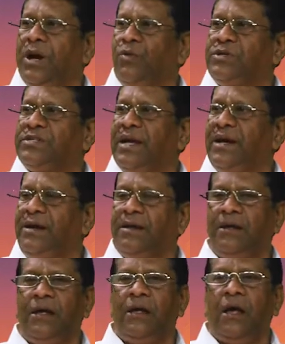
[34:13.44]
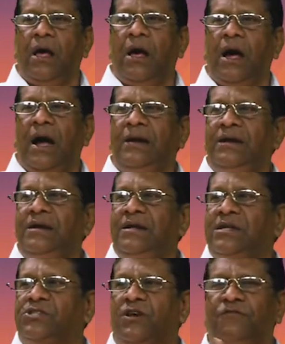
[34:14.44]
outside,
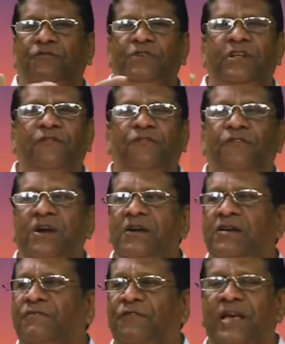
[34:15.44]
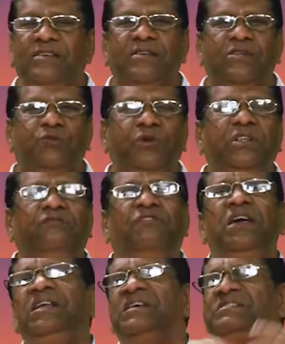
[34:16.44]
hundreds of different faces with
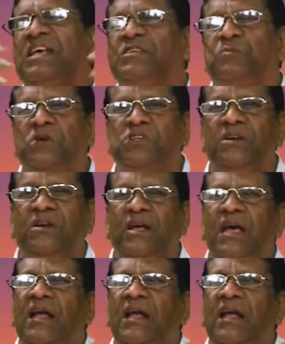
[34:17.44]
various expression,